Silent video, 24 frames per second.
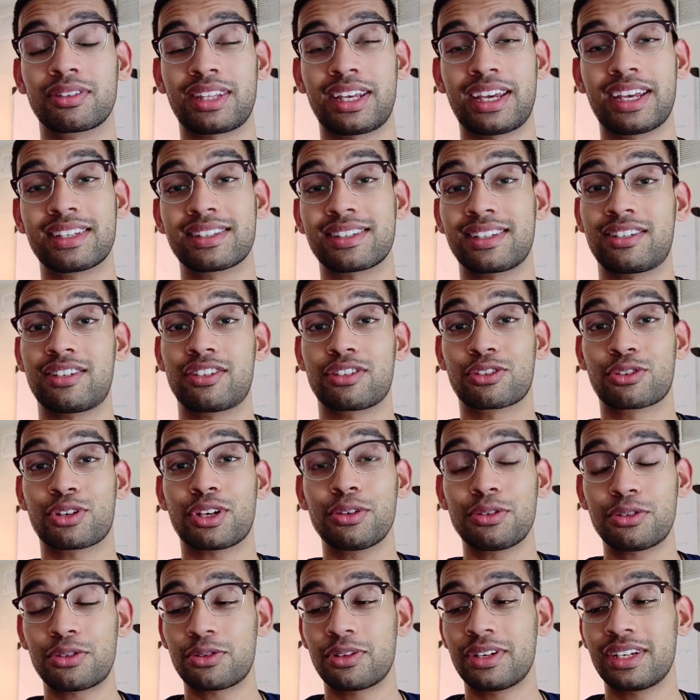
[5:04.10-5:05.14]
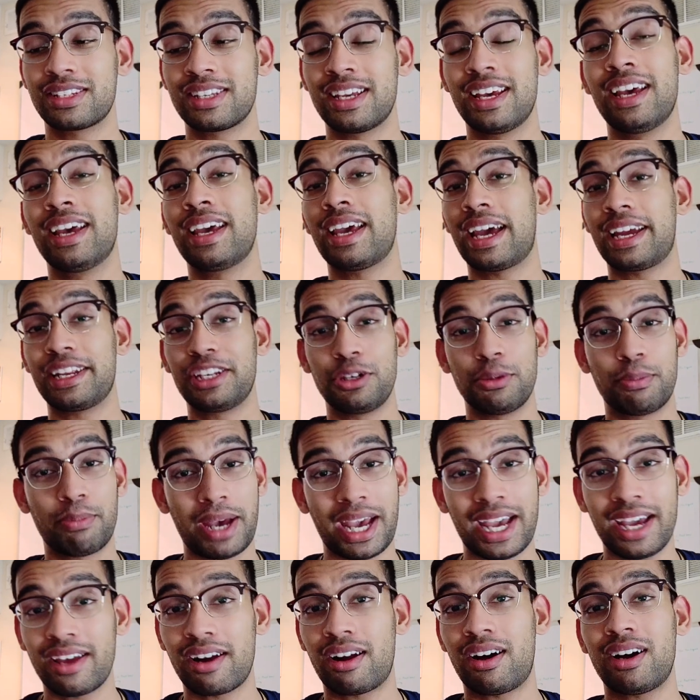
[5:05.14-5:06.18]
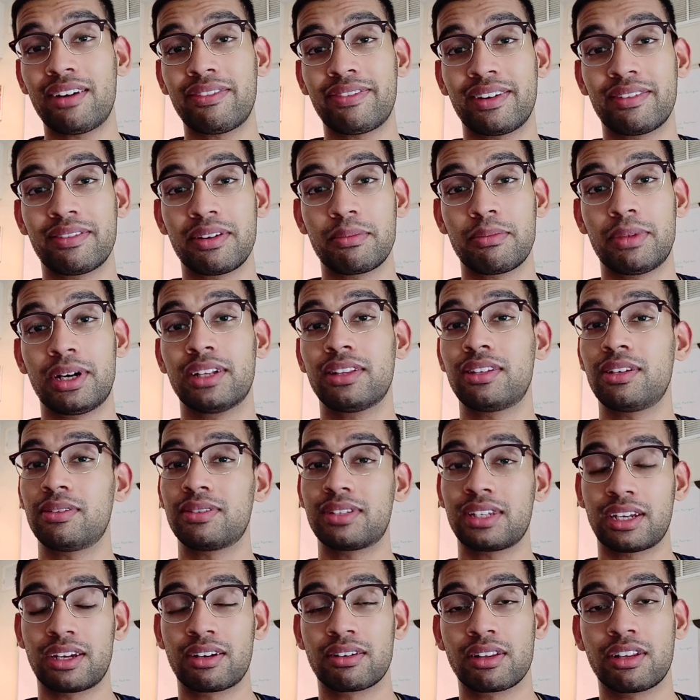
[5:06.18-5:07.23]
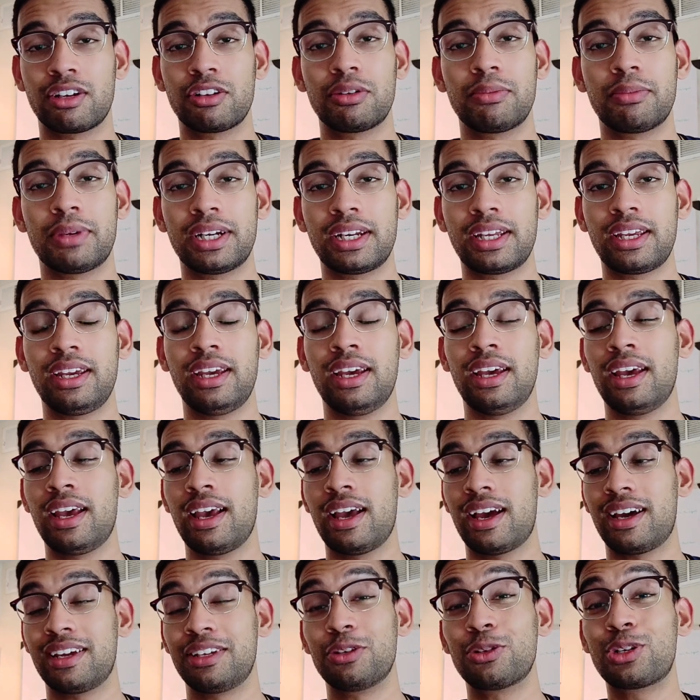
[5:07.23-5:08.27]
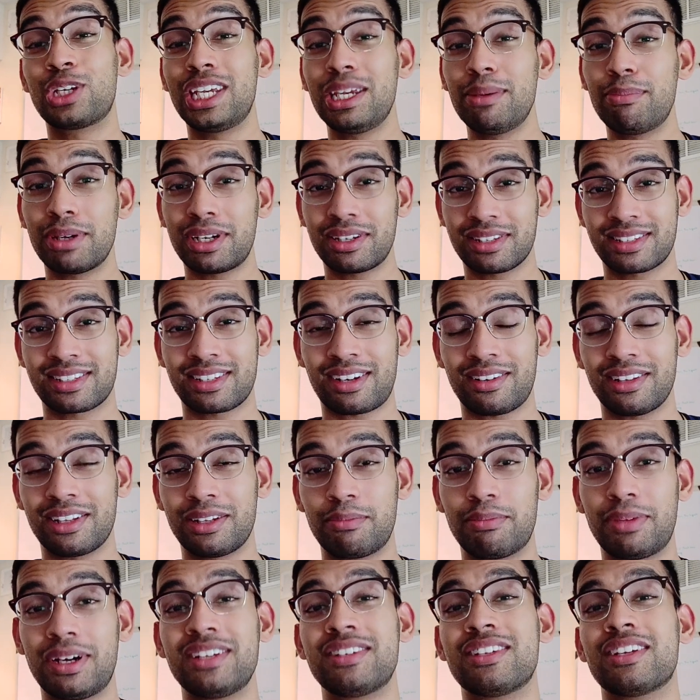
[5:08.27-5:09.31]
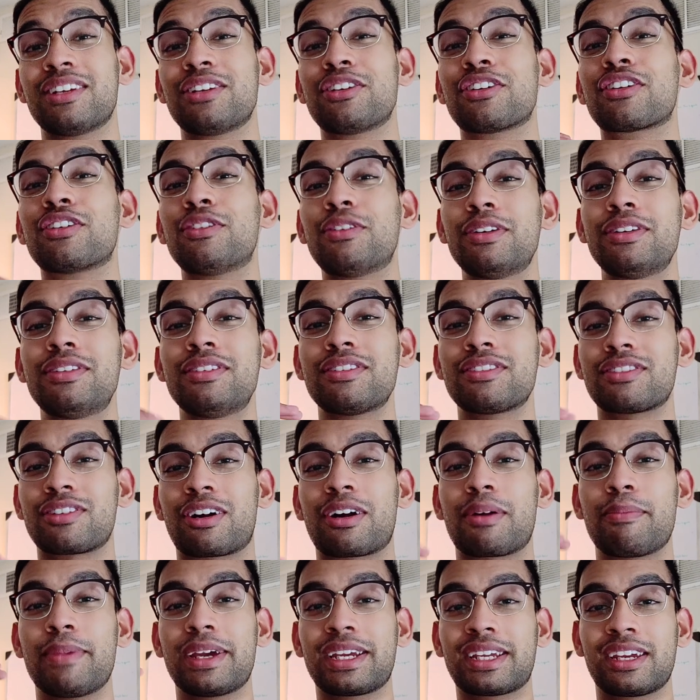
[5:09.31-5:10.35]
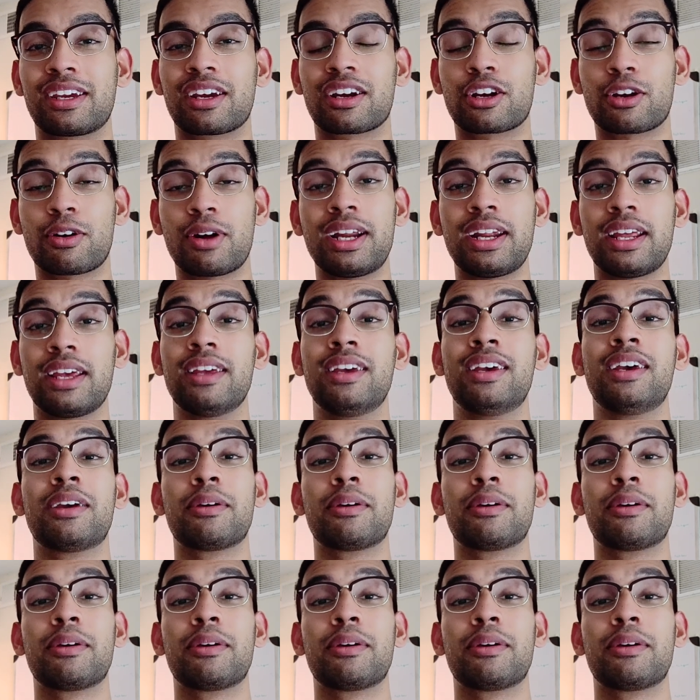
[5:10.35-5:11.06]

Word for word: things such as groceries, and you pay it off every month using your loan money, and you keep it a solid budget, you're going to start making a credit.